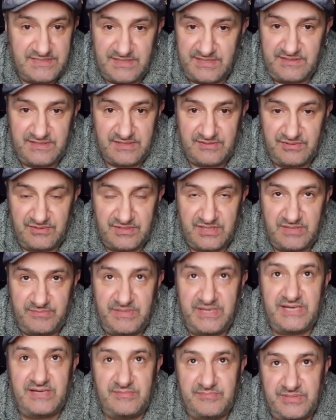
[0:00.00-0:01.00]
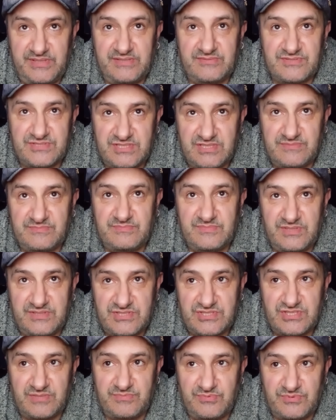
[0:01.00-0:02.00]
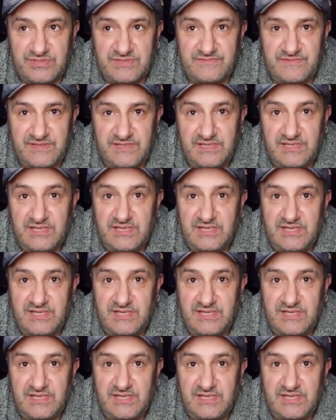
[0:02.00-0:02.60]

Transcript: I don't think he'll knock him out, but it st might stop him on his feet.